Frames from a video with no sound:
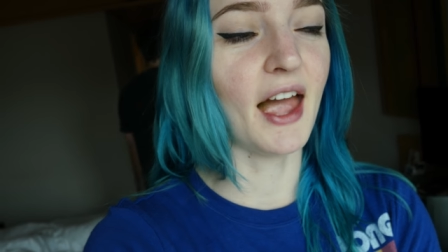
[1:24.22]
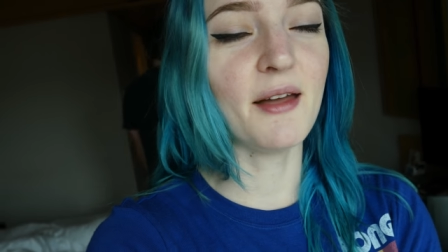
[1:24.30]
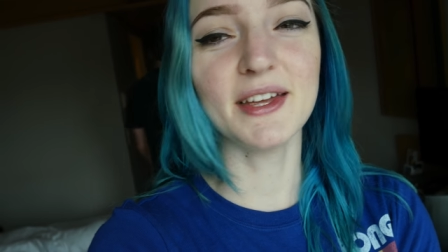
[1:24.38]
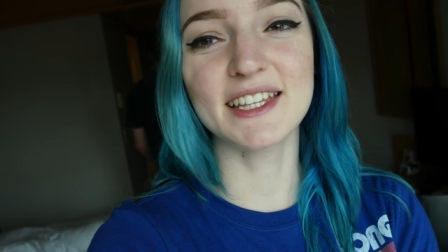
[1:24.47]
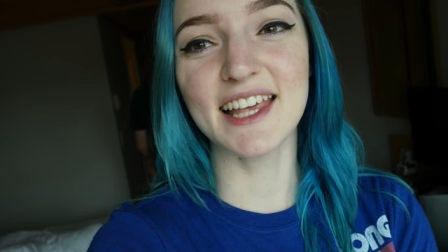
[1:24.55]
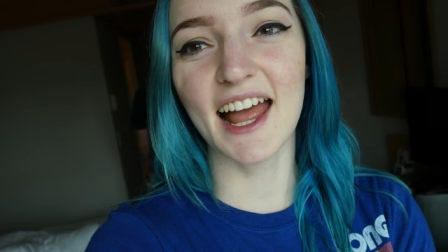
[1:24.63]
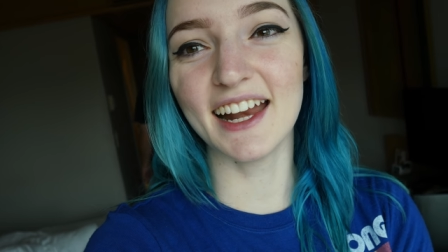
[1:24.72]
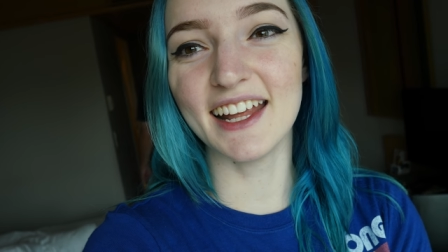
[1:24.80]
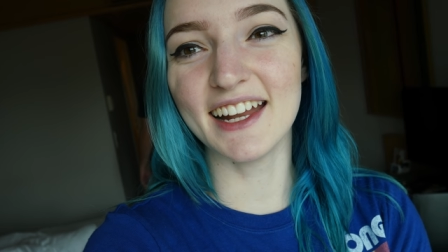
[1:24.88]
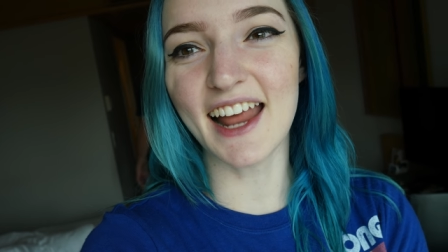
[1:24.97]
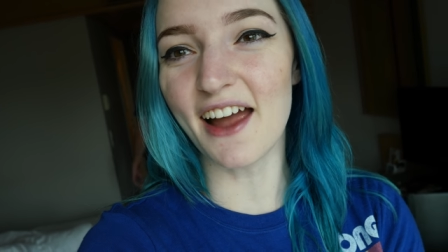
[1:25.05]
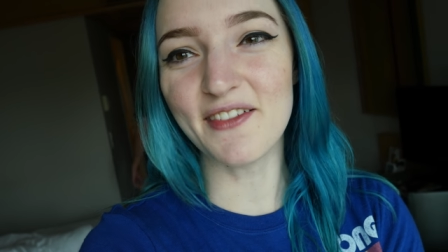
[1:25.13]
I'm
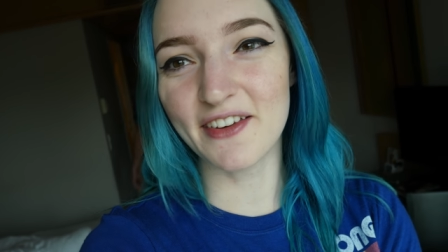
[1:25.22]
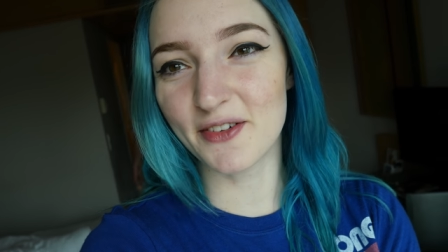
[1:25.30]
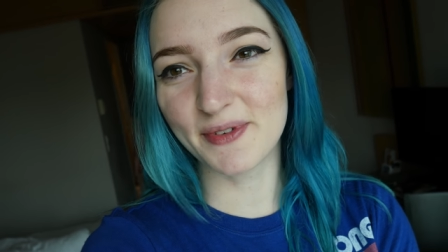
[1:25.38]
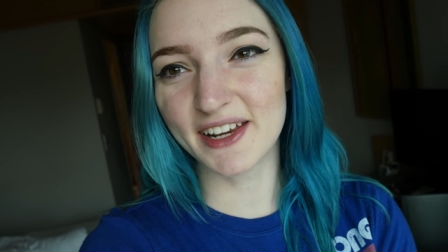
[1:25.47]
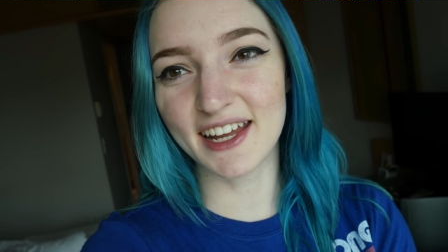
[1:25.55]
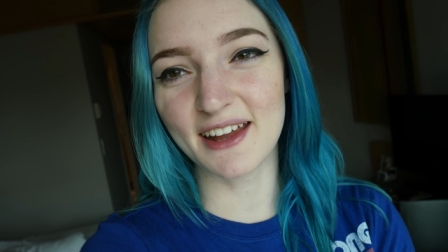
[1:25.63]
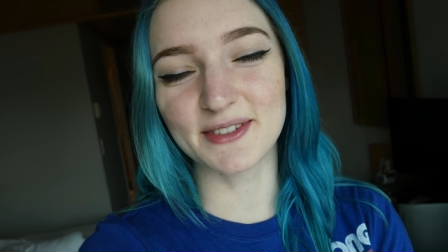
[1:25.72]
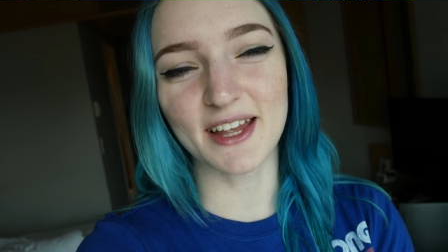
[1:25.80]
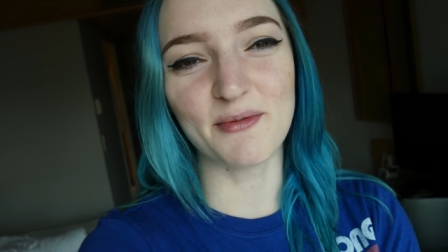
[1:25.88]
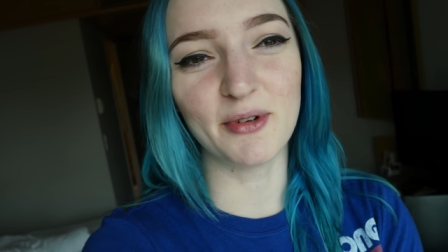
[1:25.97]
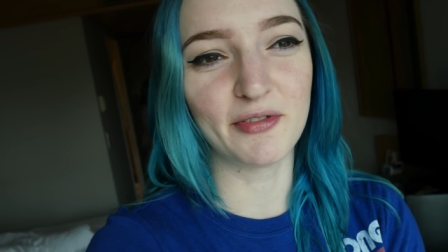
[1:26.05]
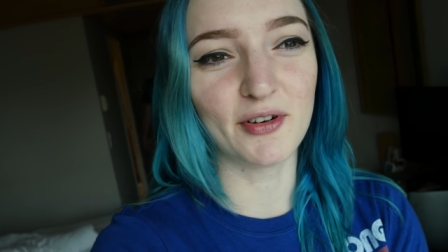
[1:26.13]
excited. I've never been to
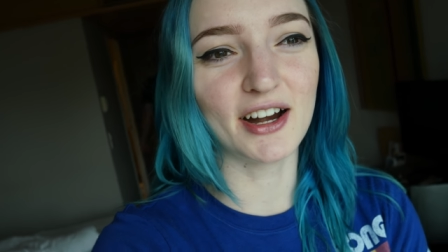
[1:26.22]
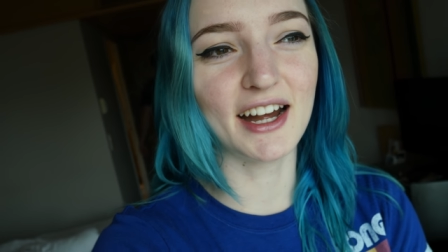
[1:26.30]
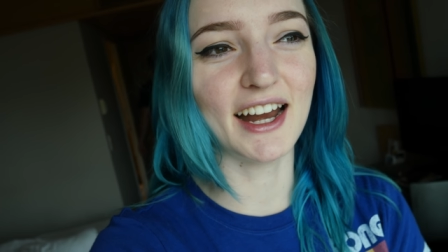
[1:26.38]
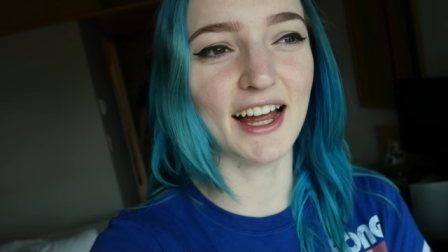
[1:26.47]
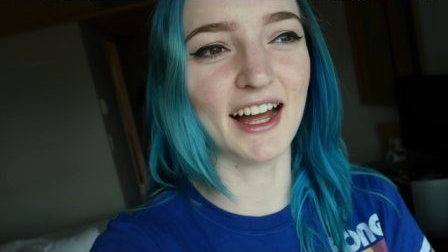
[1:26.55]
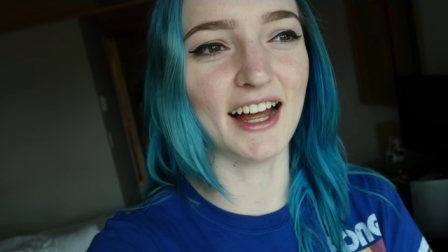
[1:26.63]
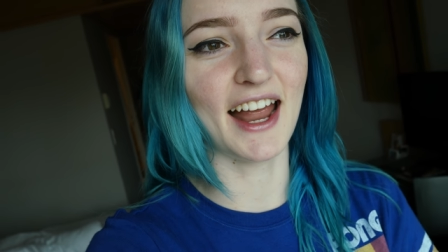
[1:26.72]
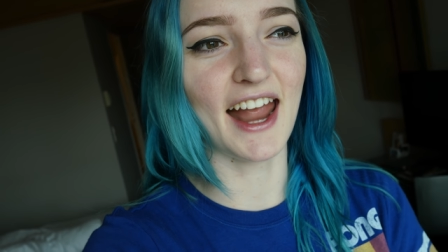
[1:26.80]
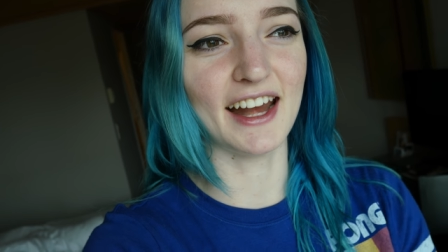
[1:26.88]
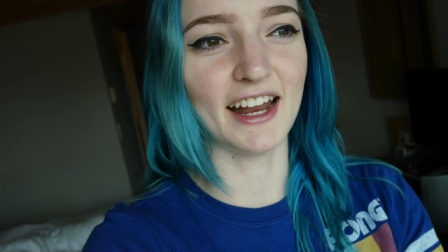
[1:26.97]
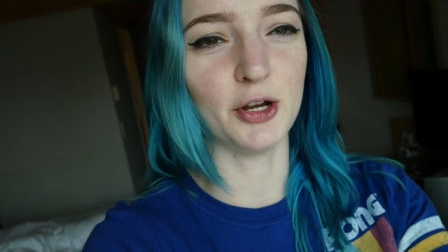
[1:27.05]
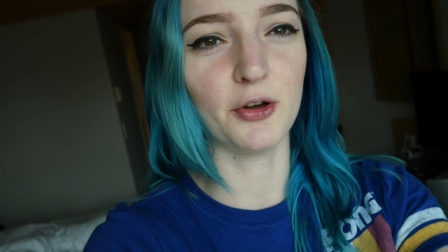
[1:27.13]
Gamescom before, uh,
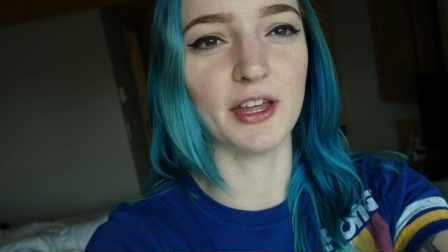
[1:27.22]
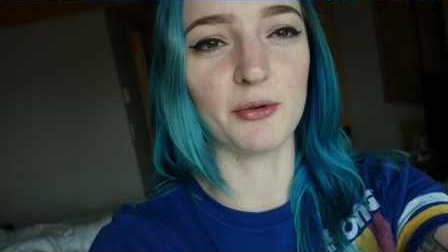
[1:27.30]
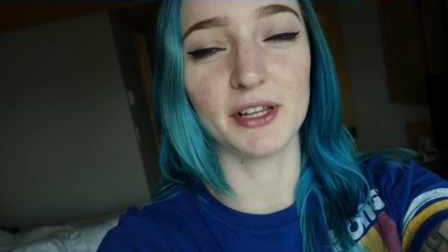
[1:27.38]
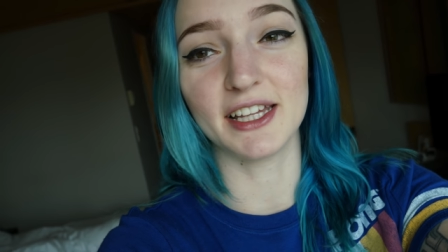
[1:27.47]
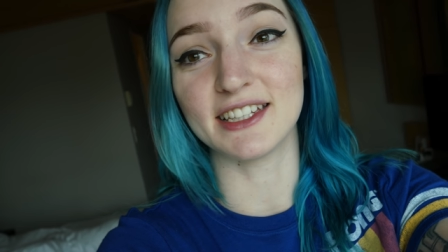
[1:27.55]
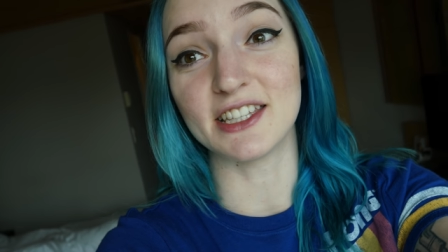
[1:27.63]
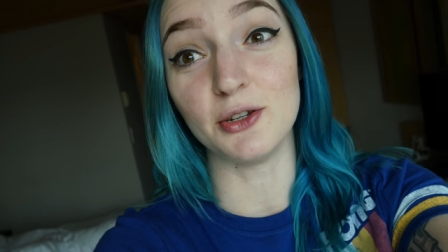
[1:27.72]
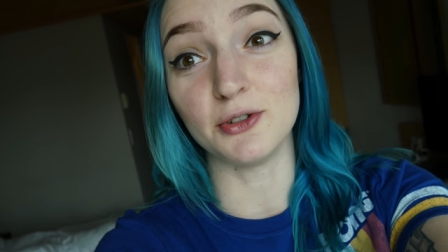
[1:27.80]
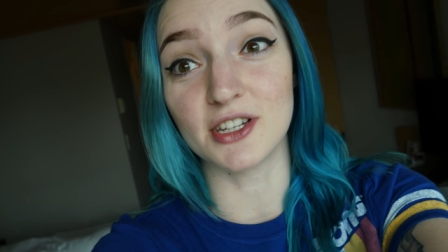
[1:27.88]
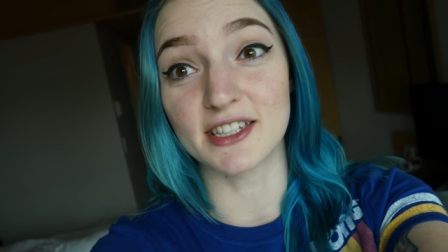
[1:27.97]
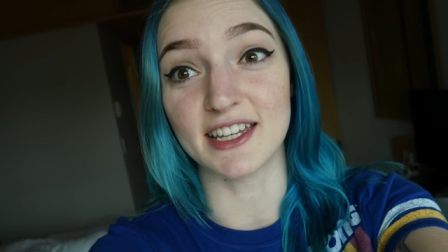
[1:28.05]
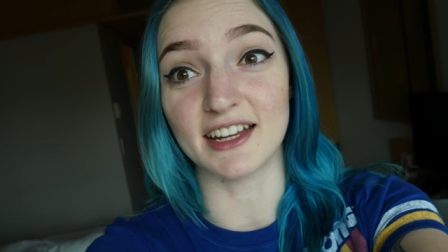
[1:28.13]
and I know they release
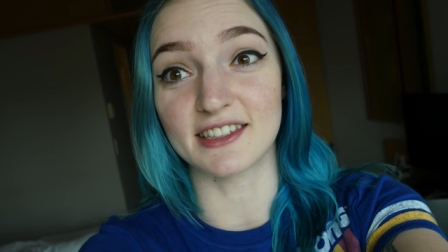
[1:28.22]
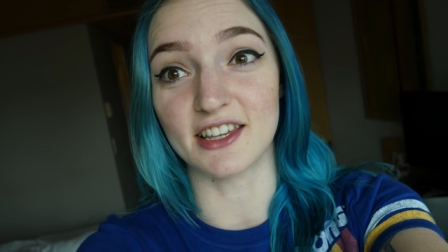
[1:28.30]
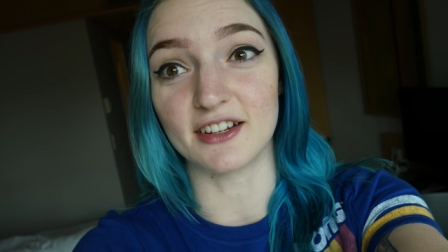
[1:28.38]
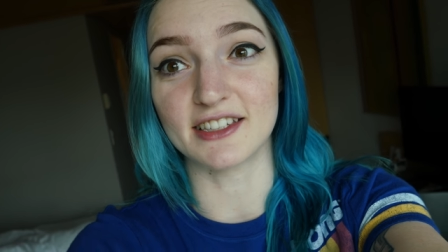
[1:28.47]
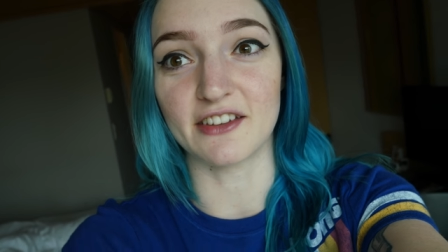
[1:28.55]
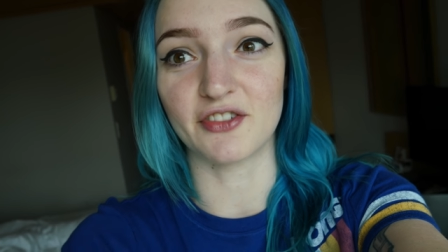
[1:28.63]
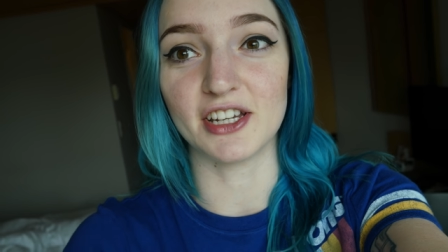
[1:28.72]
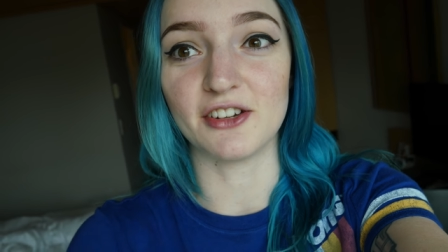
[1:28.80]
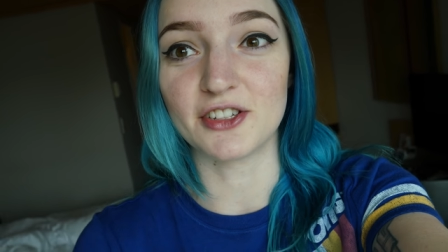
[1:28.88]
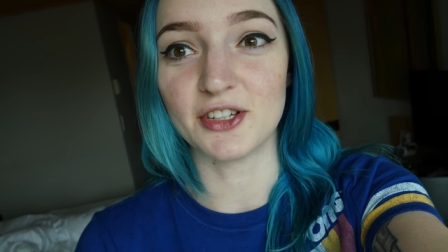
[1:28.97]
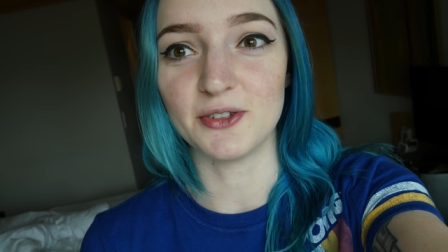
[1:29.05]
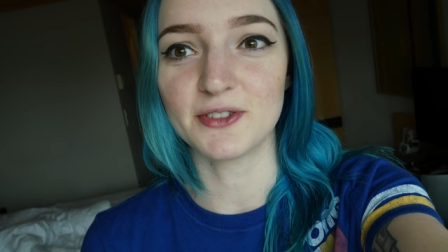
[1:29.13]
new Just Dance songs every
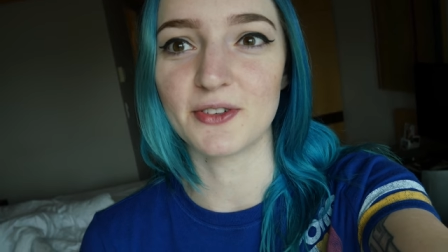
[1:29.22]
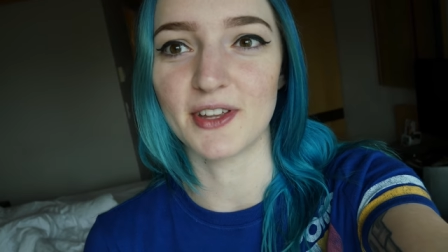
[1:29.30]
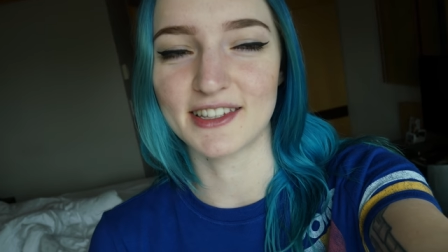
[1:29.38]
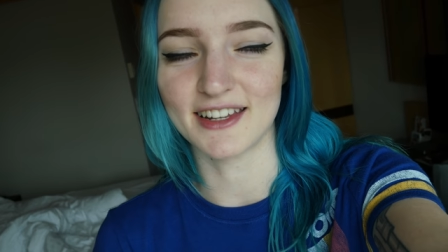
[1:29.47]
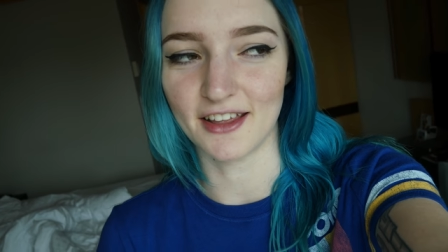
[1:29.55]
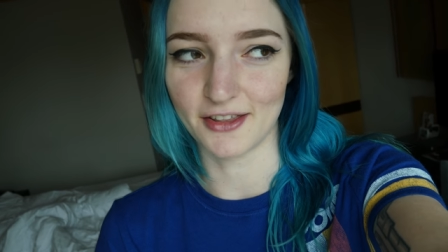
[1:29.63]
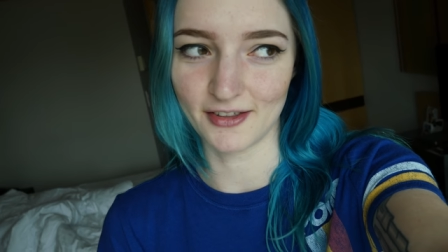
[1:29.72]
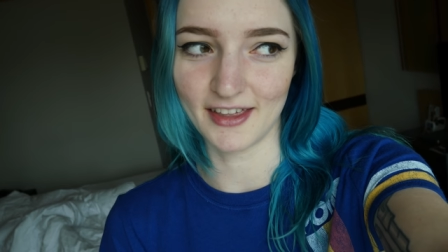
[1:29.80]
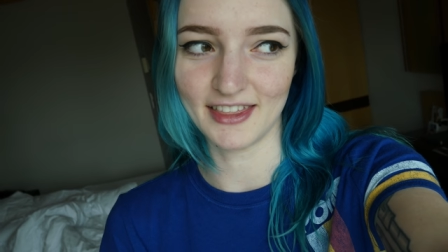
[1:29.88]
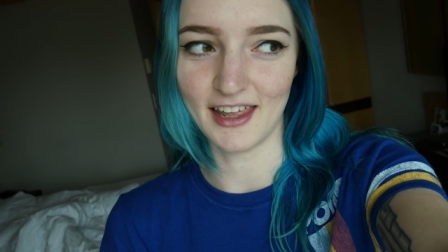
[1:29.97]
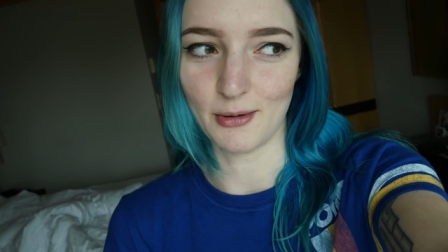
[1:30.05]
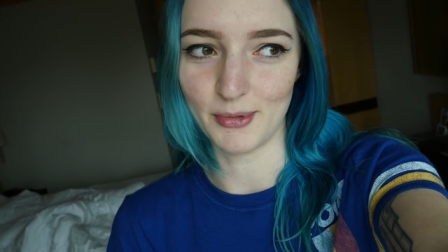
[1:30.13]
year too, so that's another
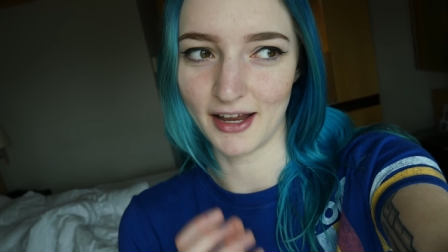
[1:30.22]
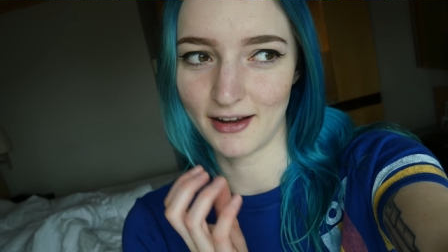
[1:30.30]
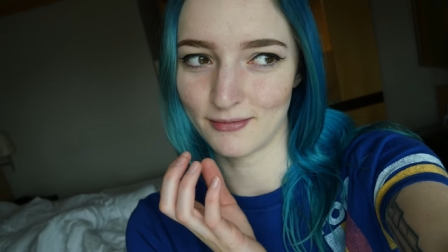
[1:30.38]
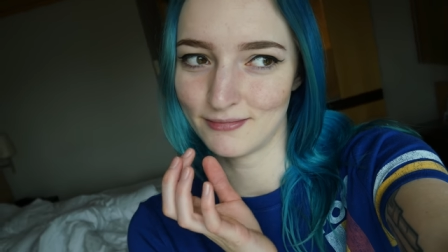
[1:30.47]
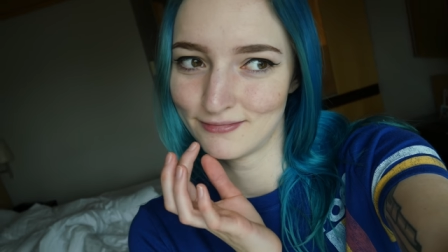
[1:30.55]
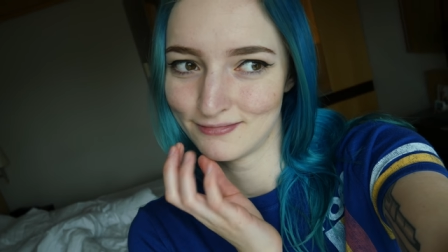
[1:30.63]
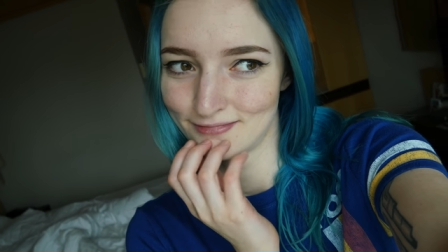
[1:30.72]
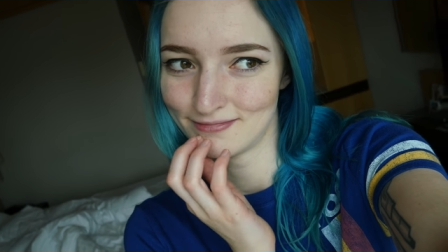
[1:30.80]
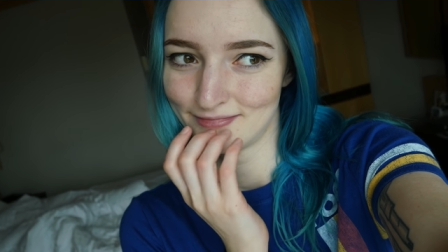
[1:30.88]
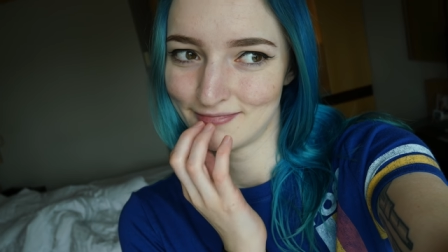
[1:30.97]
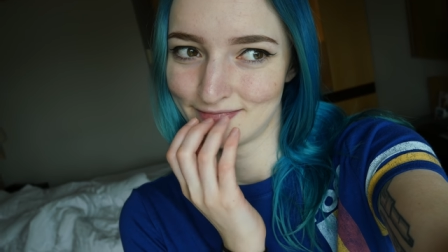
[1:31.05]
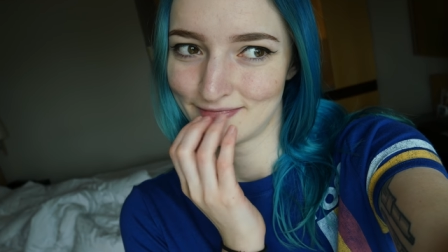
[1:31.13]
thing that I'm like.
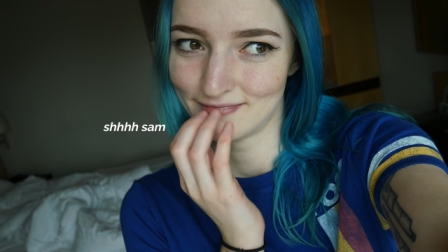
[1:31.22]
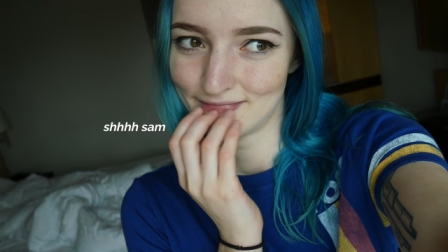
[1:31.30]
of the door.